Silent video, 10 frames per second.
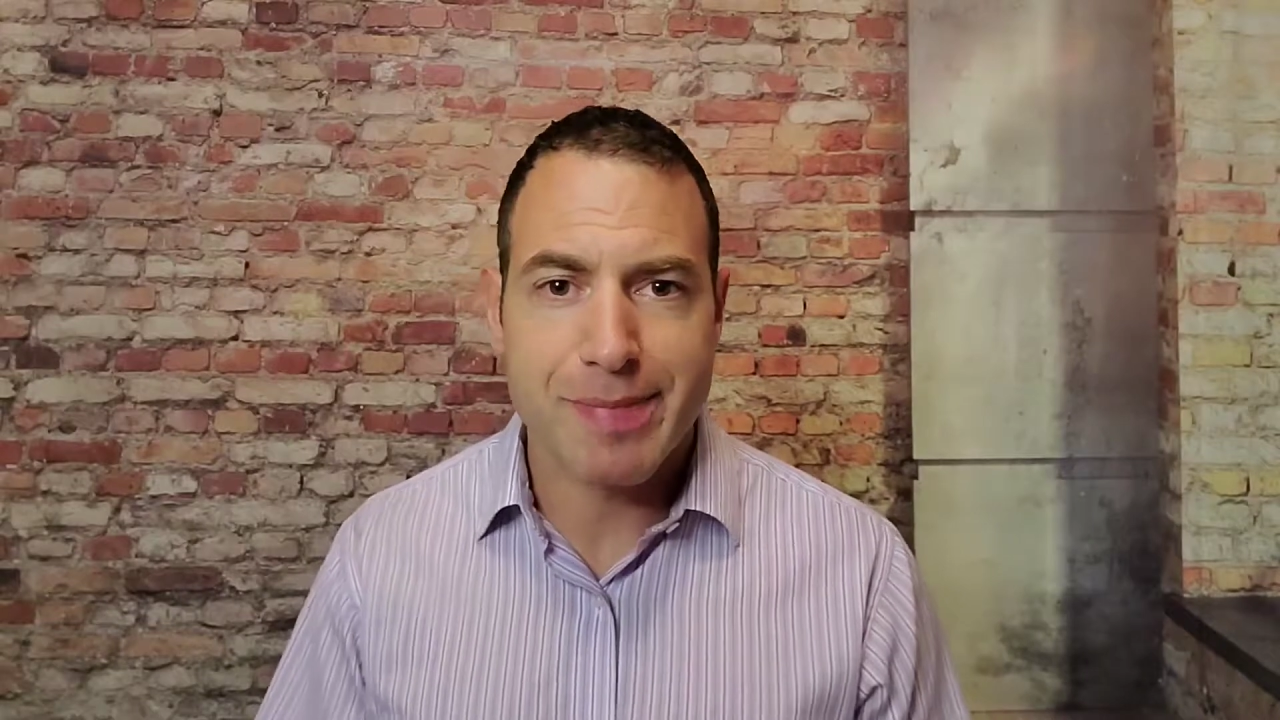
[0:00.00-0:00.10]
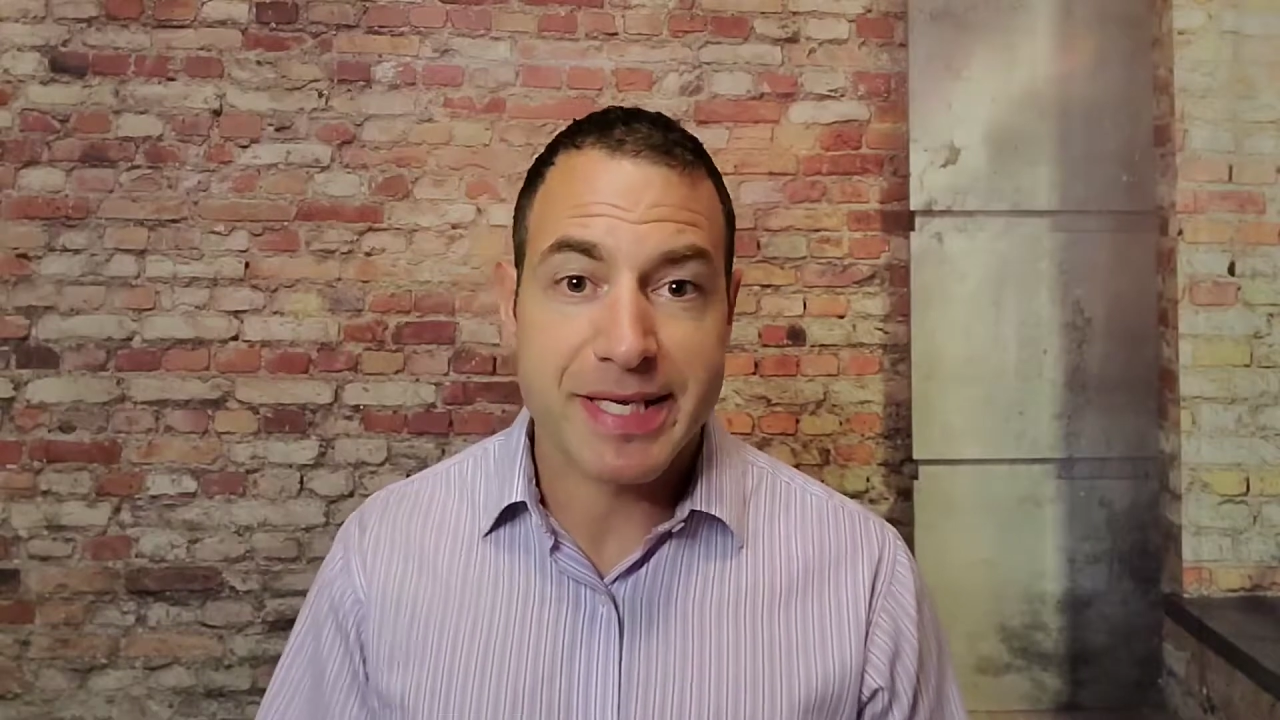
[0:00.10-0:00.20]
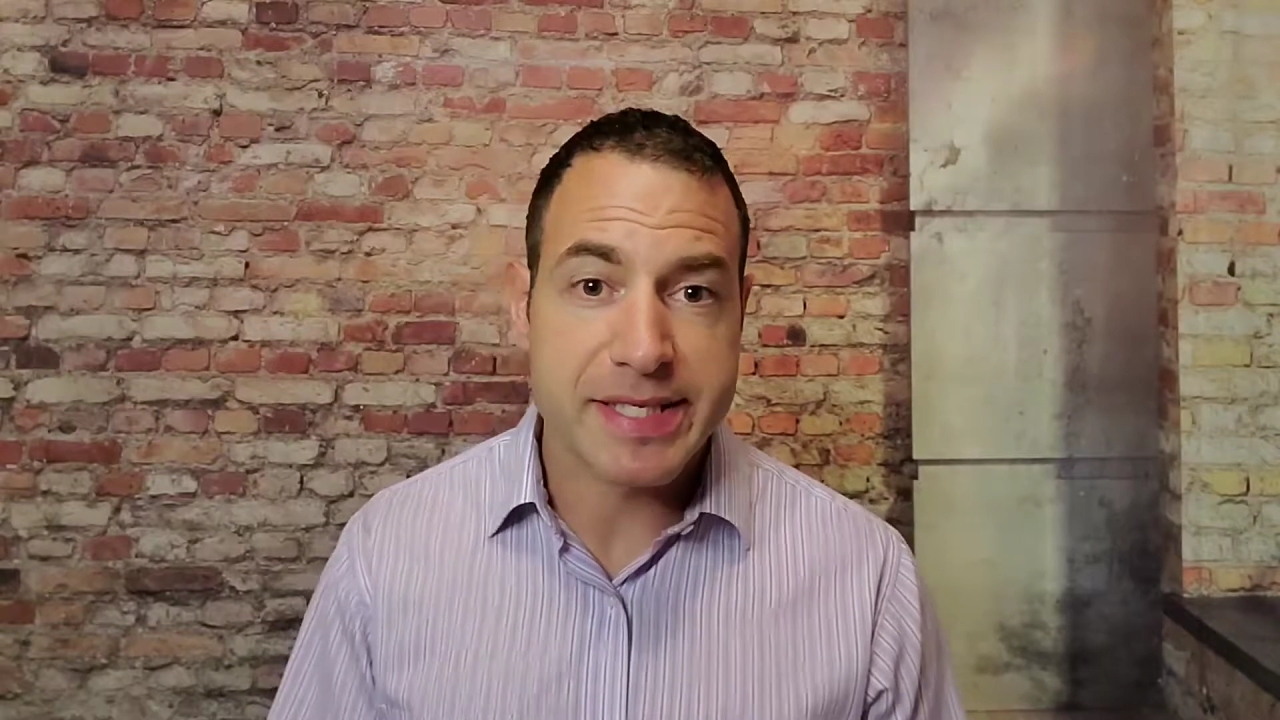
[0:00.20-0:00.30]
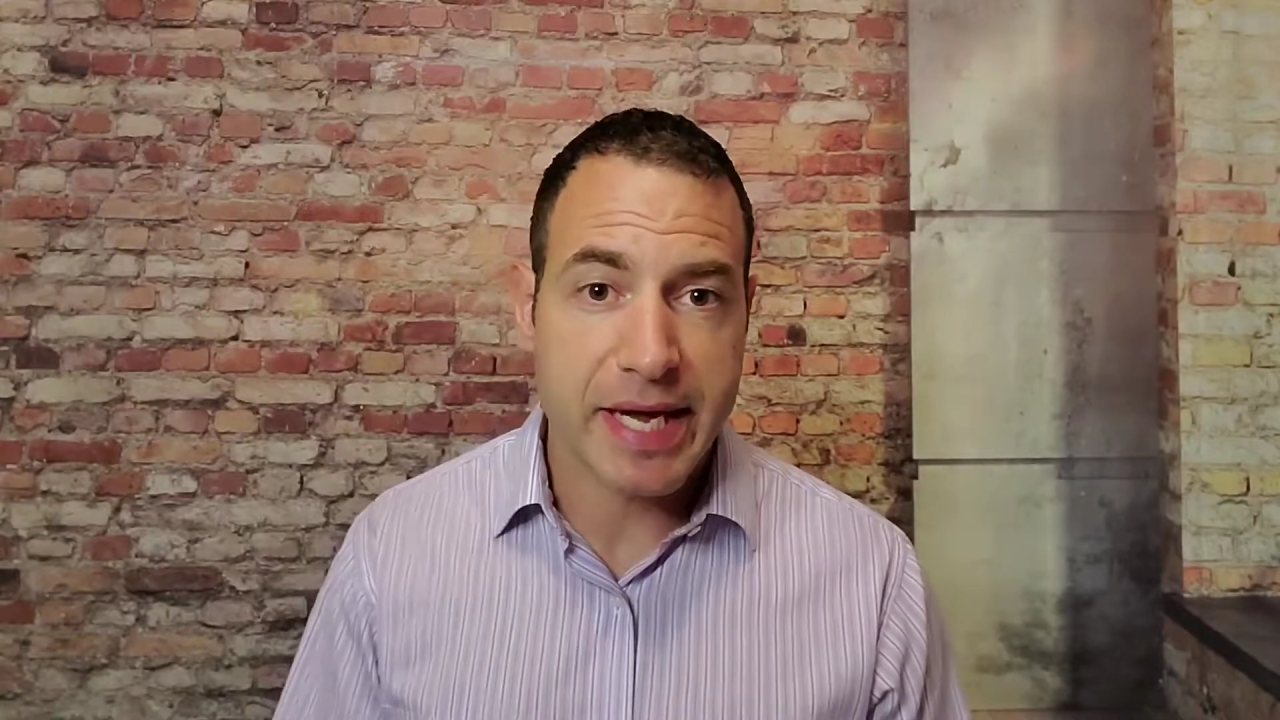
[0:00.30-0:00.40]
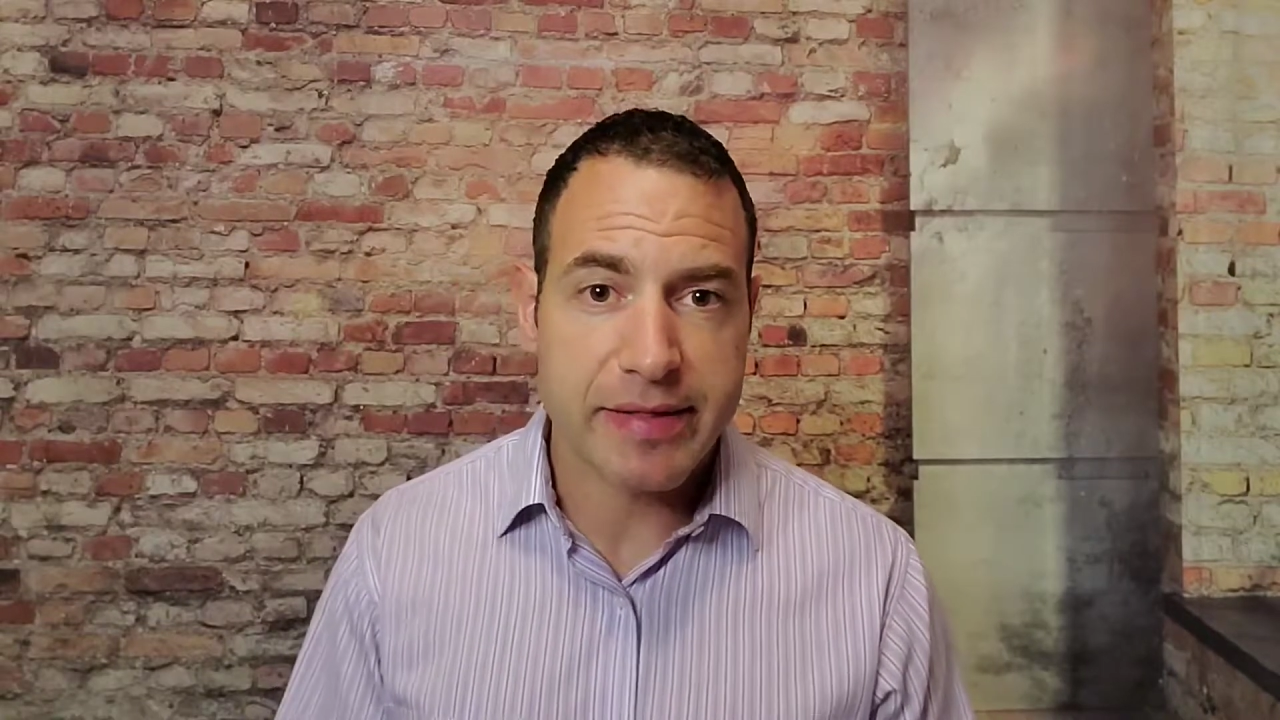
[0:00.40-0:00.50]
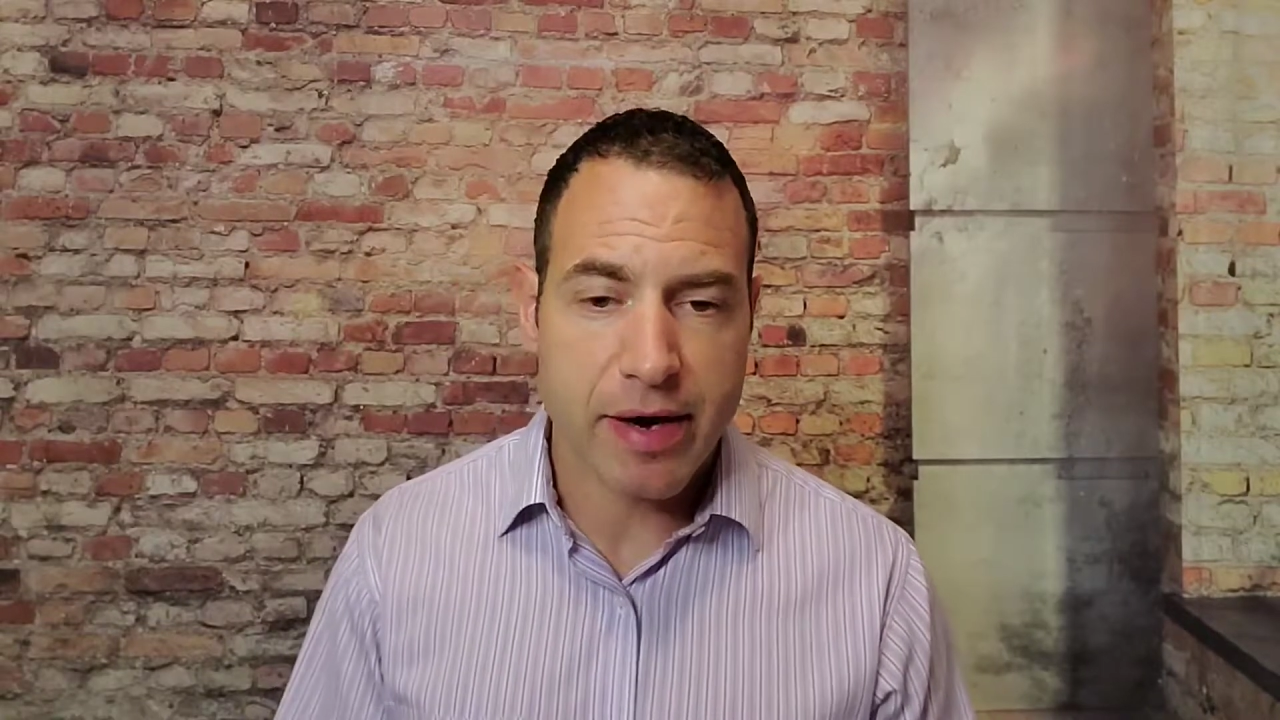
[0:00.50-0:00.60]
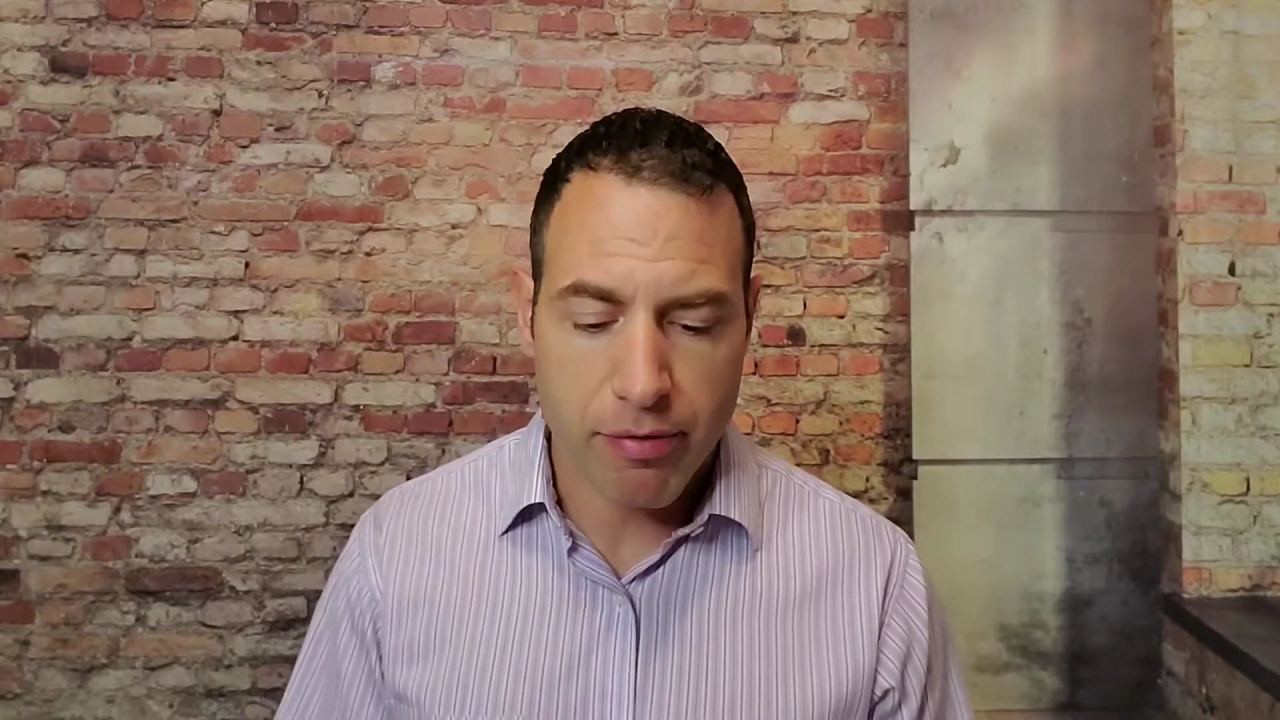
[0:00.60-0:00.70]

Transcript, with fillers: maintain that